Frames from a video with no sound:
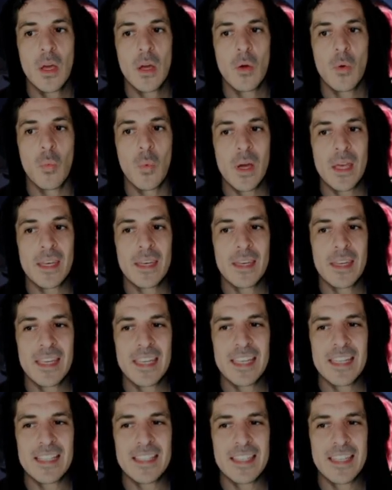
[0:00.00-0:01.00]
when
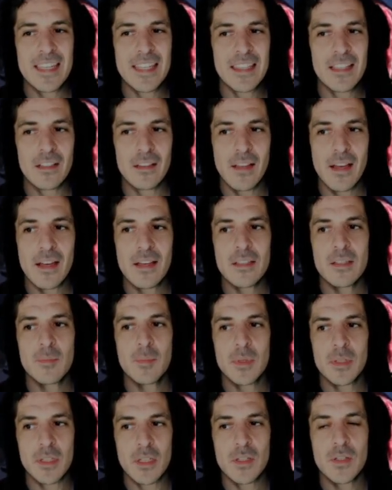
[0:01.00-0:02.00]
it's in the last
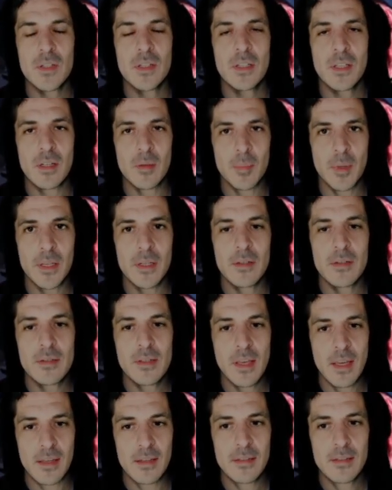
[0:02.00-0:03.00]
position in a player's
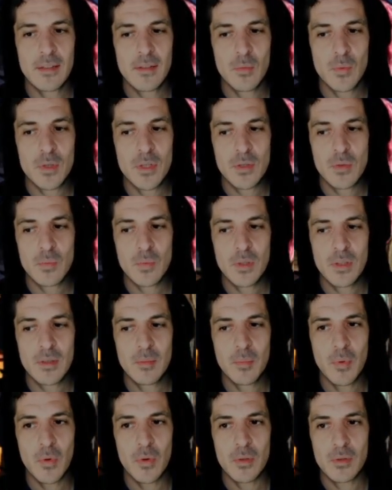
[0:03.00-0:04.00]
hand, which is really
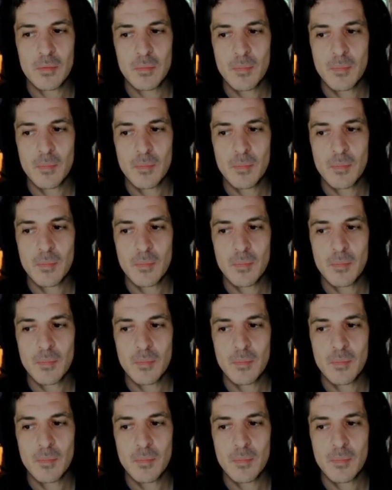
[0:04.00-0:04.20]
important.